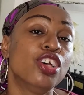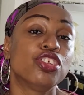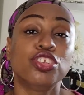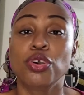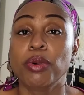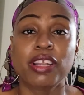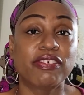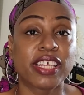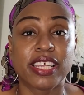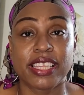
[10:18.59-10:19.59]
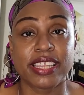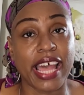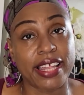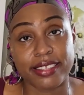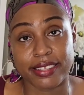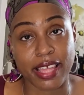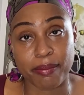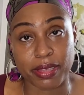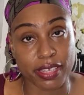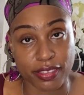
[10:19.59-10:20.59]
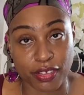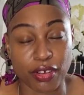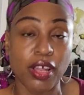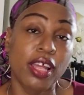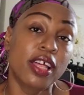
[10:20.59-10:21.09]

So you don't want to forget that step either.